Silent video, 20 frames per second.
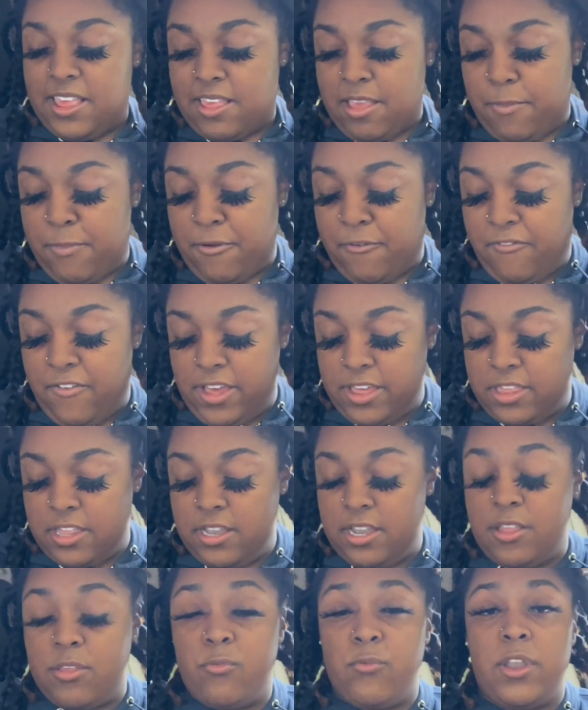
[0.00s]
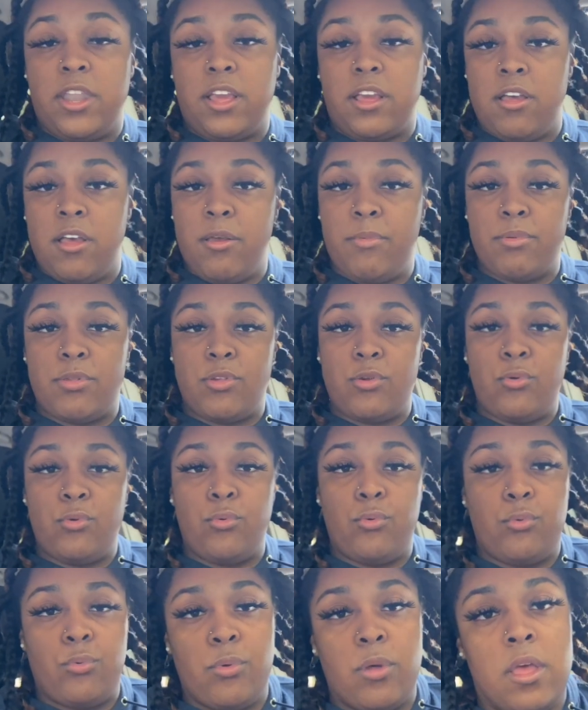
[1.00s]
a perfectionist when it comes
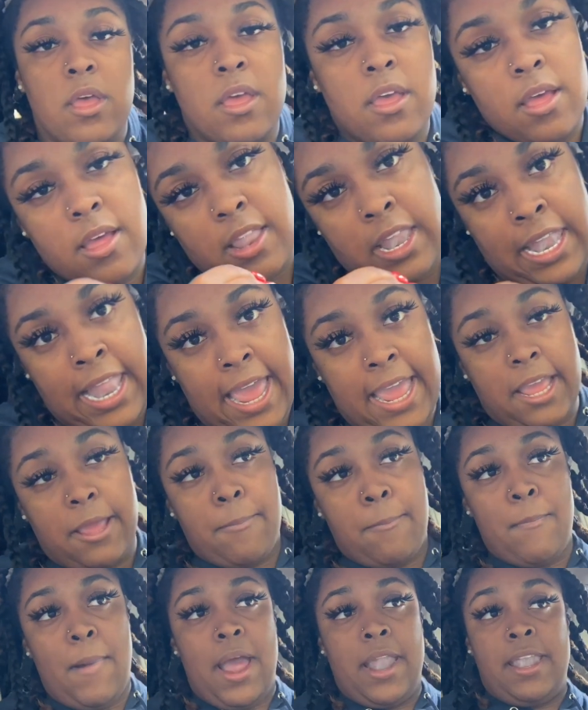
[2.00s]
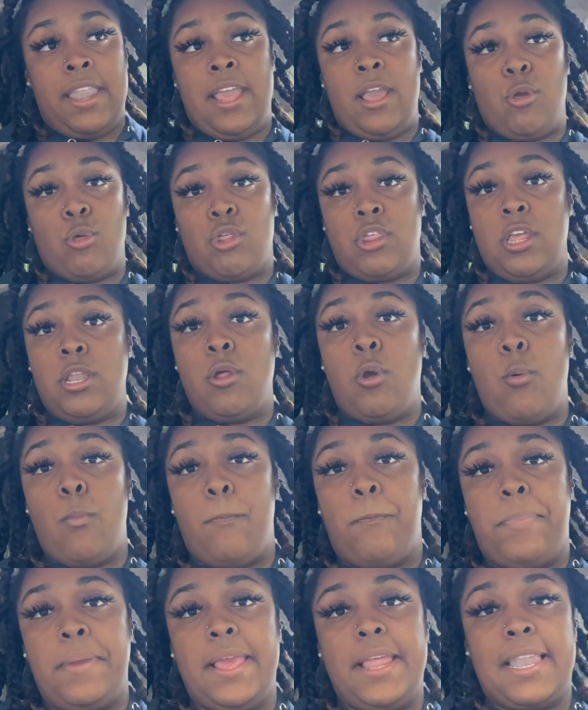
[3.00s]
to like my nails. She
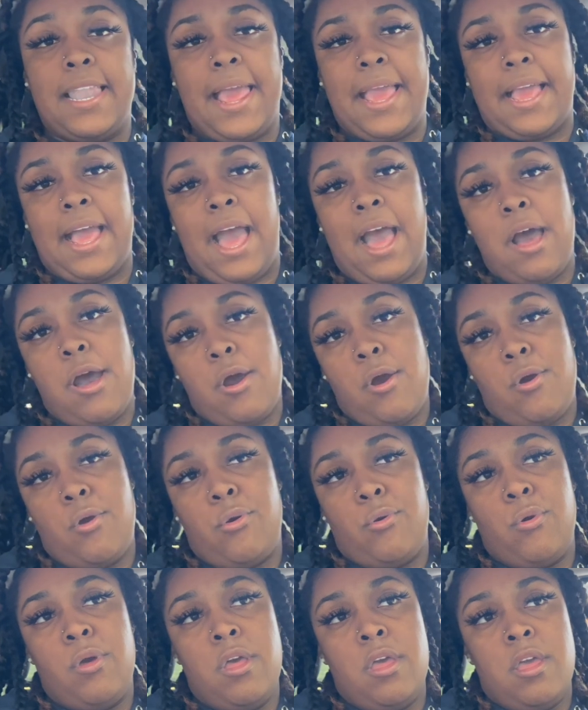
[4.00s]
don't be like how